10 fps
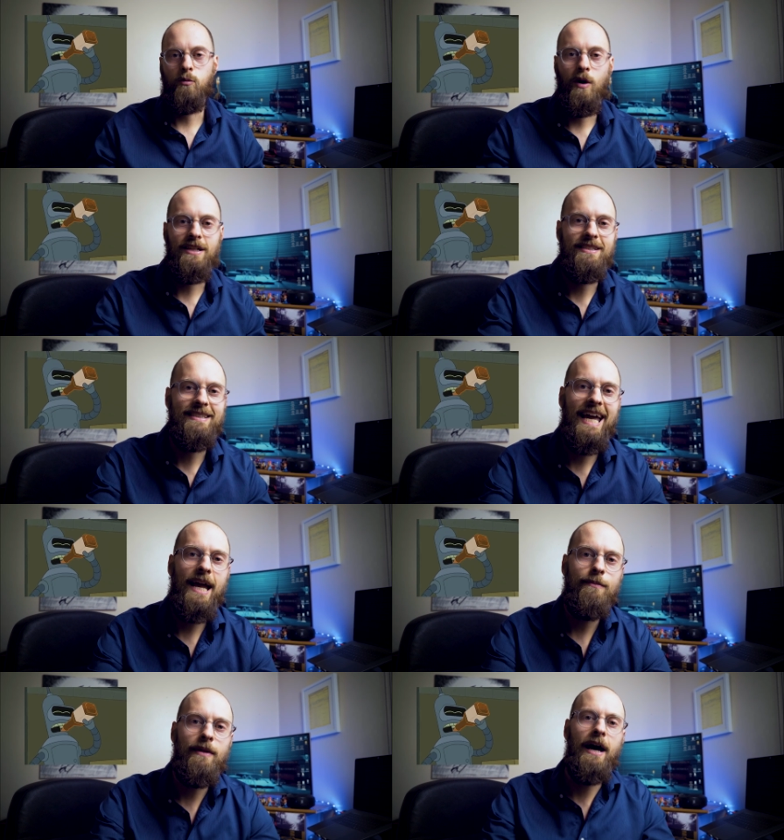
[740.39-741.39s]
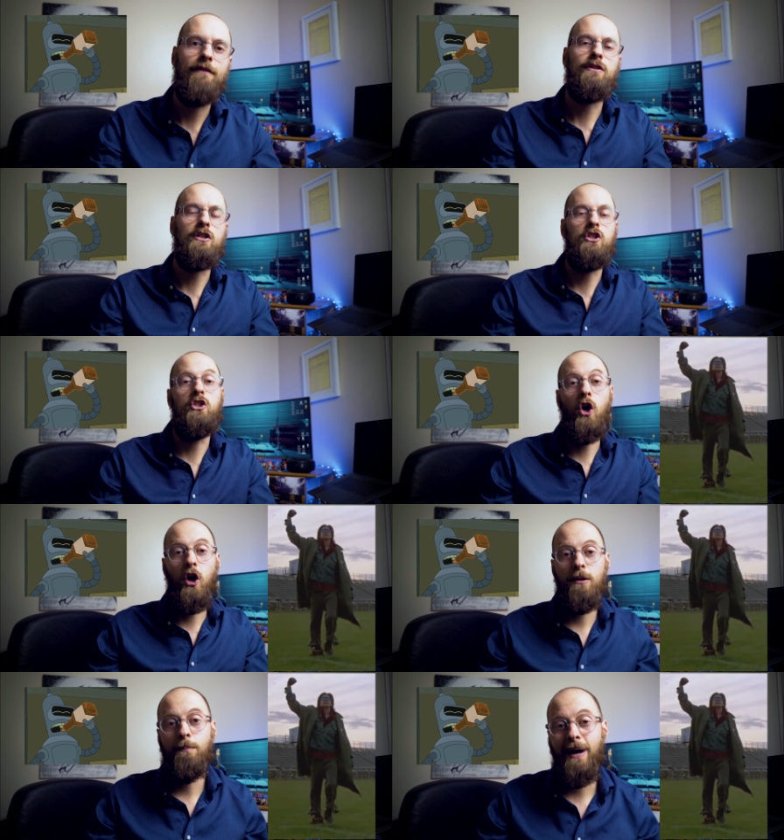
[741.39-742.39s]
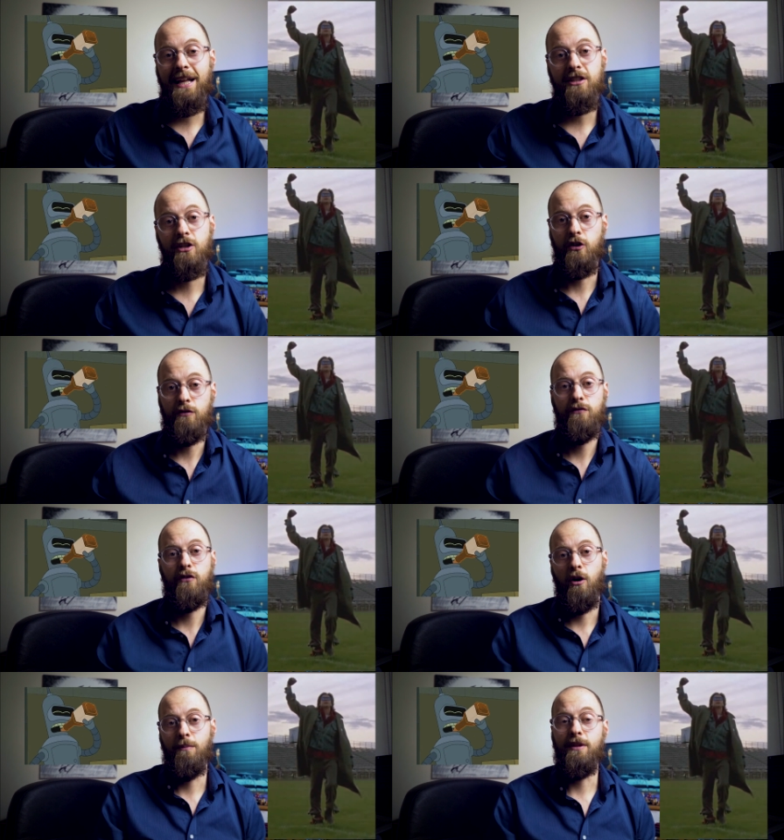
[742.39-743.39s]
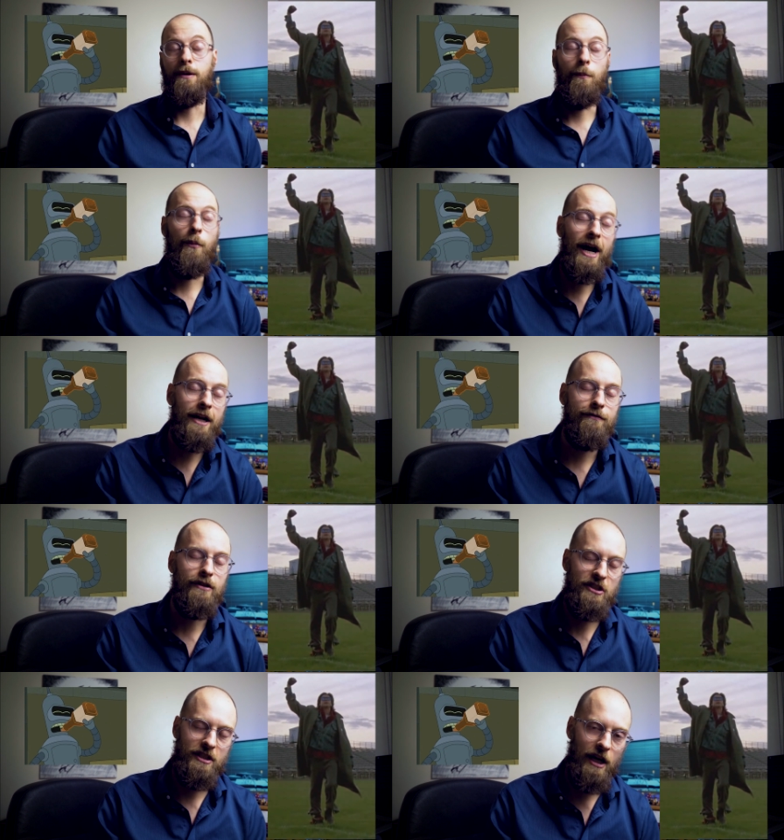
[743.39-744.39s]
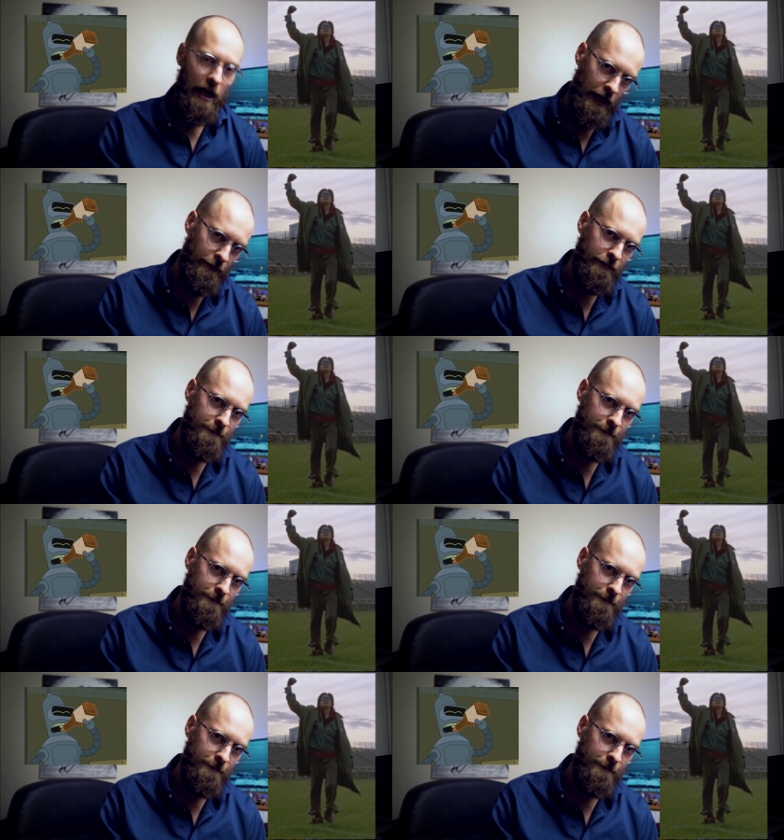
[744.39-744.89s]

was named after John Bender from The Breakfast Club.